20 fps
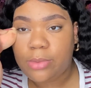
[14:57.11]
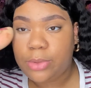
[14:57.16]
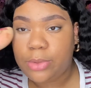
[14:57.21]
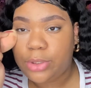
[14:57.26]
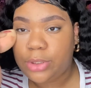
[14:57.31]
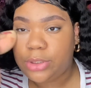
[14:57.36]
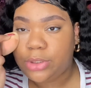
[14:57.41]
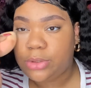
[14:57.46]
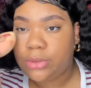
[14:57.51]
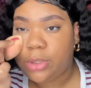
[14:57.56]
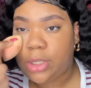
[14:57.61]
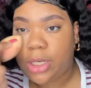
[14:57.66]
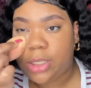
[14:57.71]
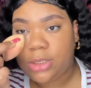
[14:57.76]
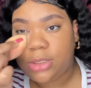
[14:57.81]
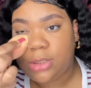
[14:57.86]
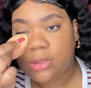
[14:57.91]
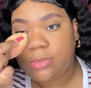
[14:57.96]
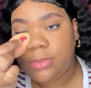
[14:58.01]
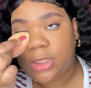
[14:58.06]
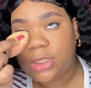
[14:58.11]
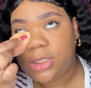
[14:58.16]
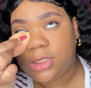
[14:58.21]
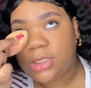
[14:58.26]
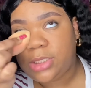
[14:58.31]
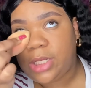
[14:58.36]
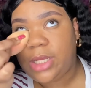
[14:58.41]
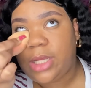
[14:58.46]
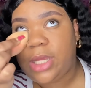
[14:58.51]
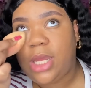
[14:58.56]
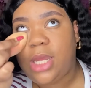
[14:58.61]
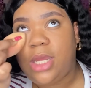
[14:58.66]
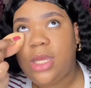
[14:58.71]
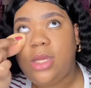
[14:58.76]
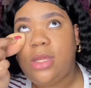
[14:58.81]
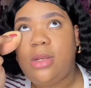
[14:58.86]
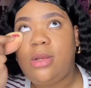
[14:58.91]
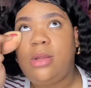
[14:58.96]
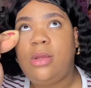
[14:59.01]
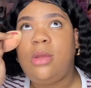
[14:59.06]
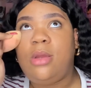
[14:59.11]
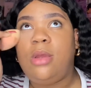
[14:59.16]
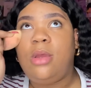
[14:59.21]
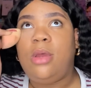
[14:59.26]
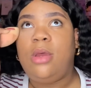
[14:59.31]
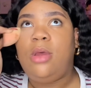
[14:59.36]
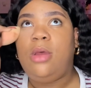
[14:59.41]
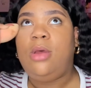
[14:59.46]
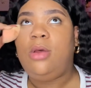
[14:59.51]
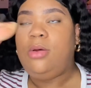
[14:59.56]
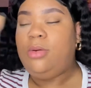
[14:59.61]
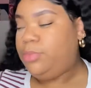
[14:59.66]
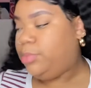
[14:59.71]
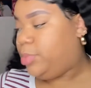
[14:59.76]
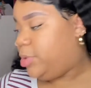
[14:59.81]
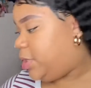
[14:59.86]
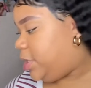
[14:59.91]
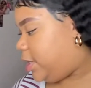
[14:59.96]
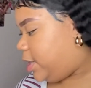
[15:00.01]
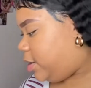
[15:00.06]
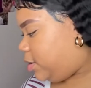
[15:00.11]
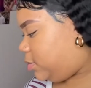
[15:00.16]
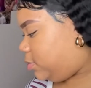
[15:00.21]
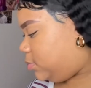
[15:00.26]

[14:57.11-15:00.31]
moisturize as much as I can. but